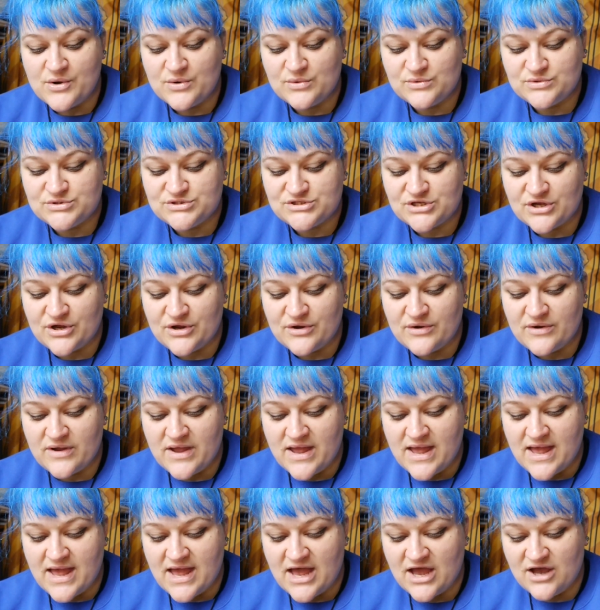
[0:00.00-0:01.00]
Also
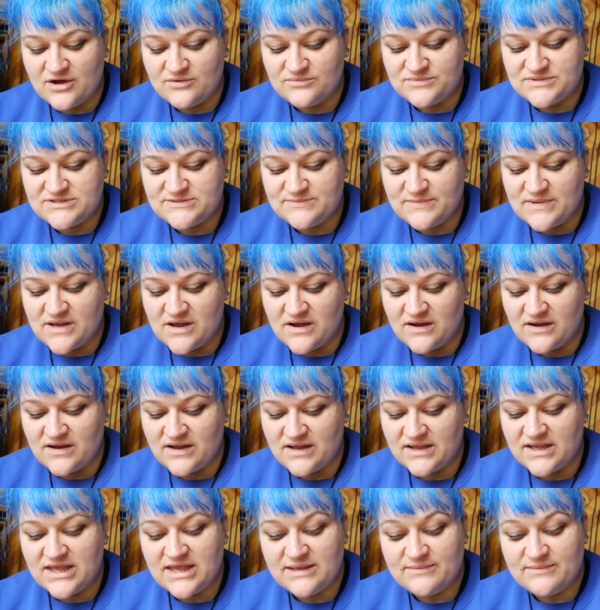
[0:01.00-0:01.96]
helps Myung